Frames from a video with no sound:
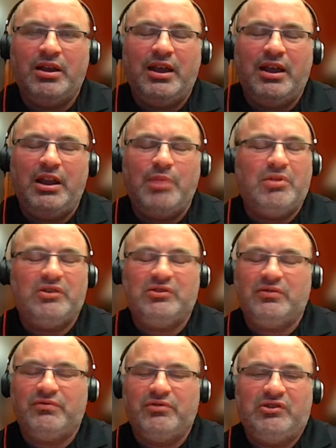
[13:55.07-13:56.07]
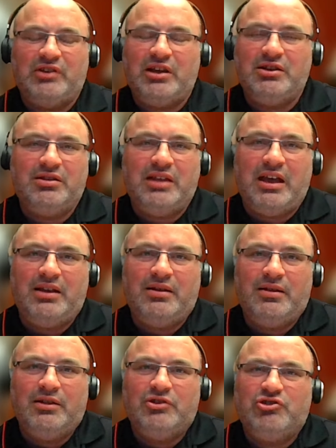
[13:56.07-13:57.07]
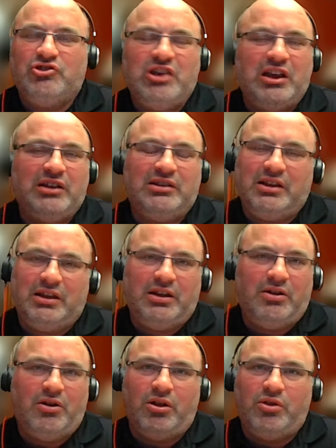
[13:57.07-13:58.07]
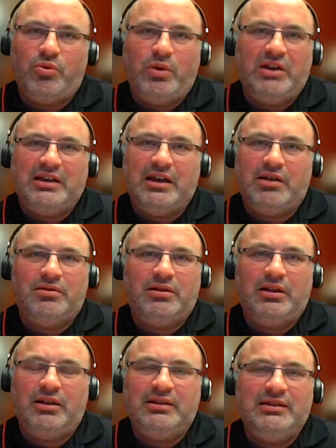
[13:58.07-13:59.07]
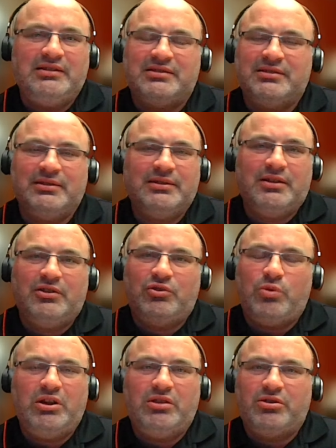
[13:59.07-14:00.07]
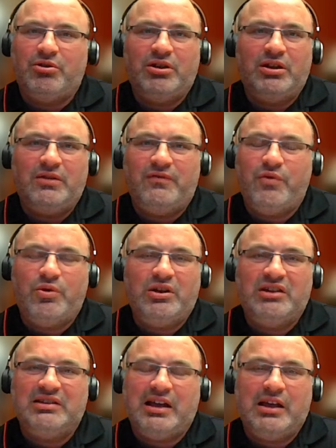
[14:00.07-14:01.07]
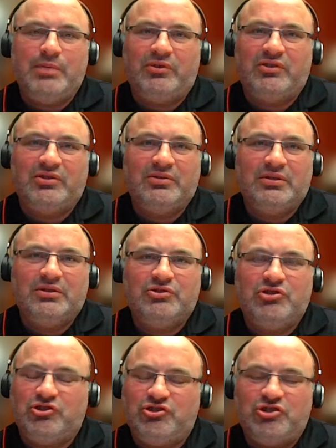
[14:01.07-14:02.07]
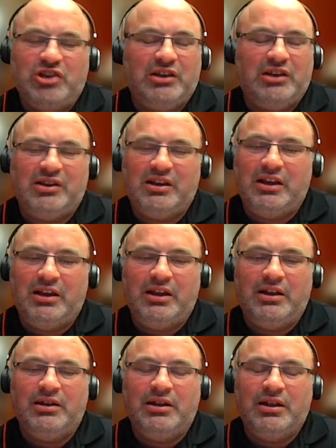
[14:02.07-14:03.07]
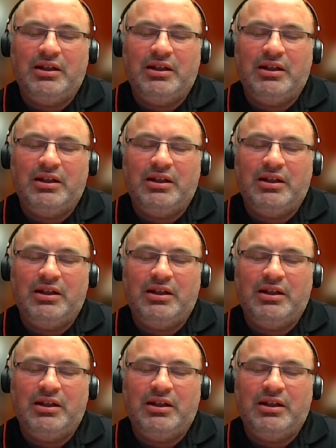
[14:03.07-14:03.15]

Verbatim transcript: And I must have recited that, chanting it all the way down at least 20, 30, 40 times, just chanting it and